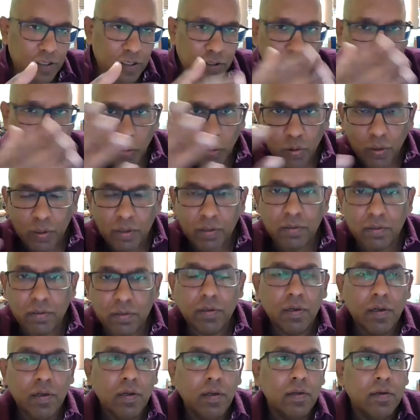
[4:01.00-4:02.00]
this whole
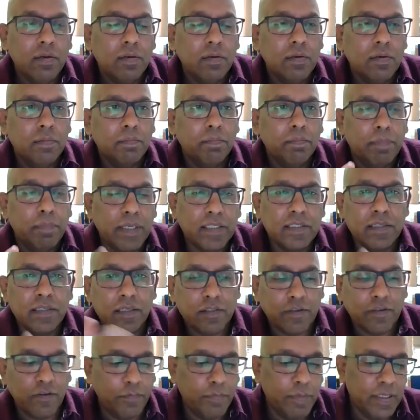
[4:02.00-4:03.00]

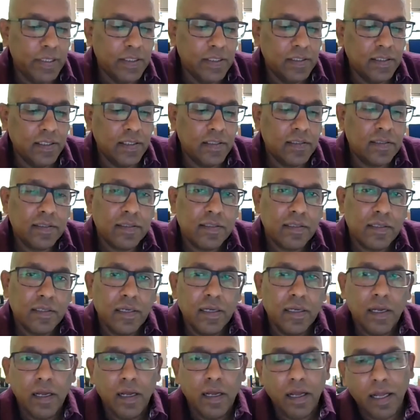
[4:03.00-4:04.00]
business of business.
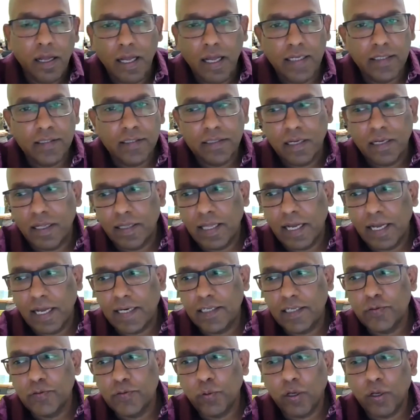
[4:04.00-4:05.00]
And
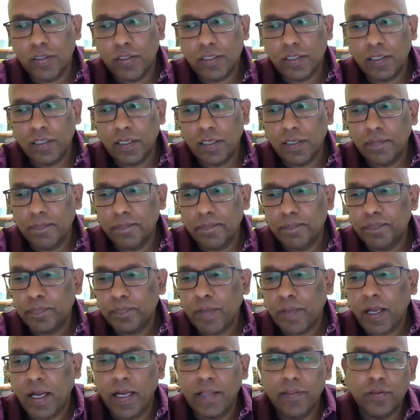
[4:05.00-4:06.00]
that is what I
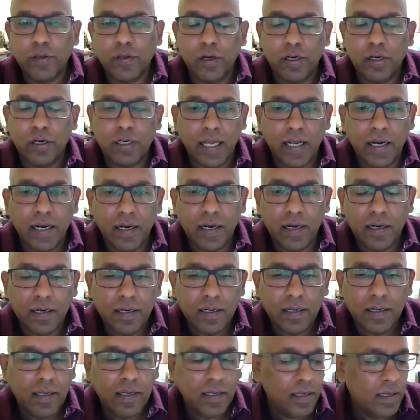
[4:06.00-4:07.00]
thought I'll
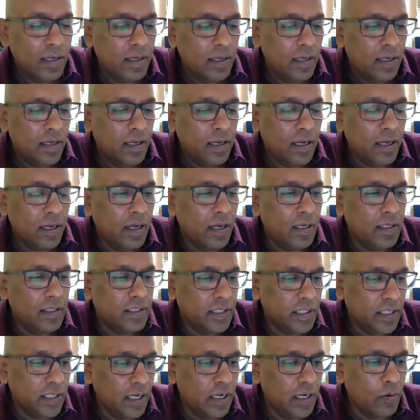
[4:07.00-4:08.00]

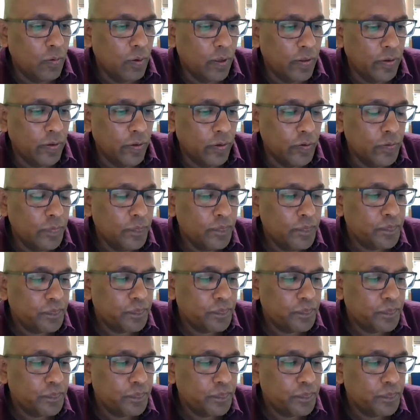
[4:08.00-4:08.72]
share with you.